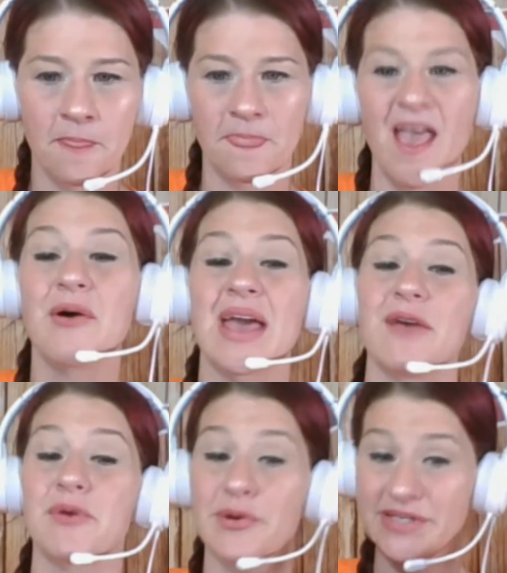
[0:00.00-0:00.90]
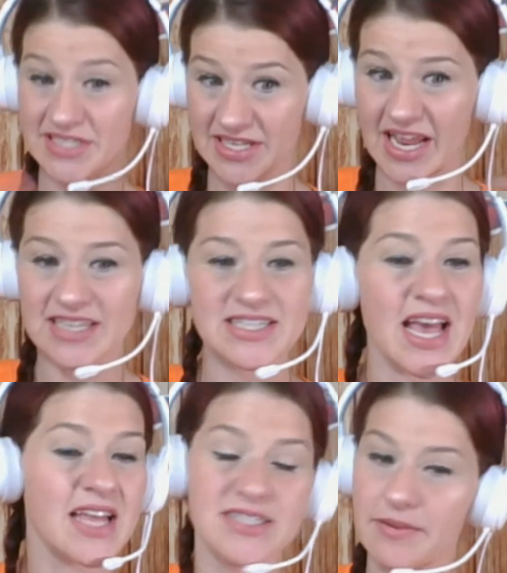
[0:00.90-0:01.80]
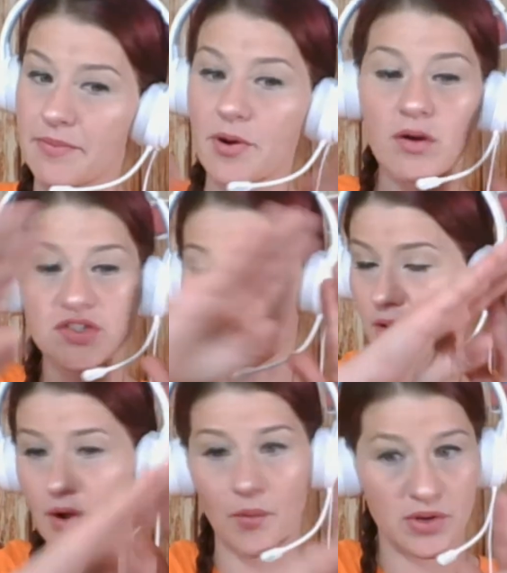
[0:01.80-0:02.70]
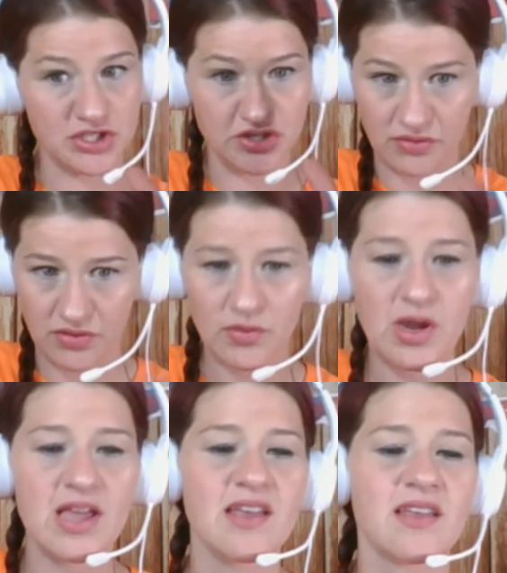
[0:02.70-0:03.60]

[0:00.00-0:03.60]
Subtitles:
Okay, we're going to the next slide. Same approach, following our 1, 2, 3.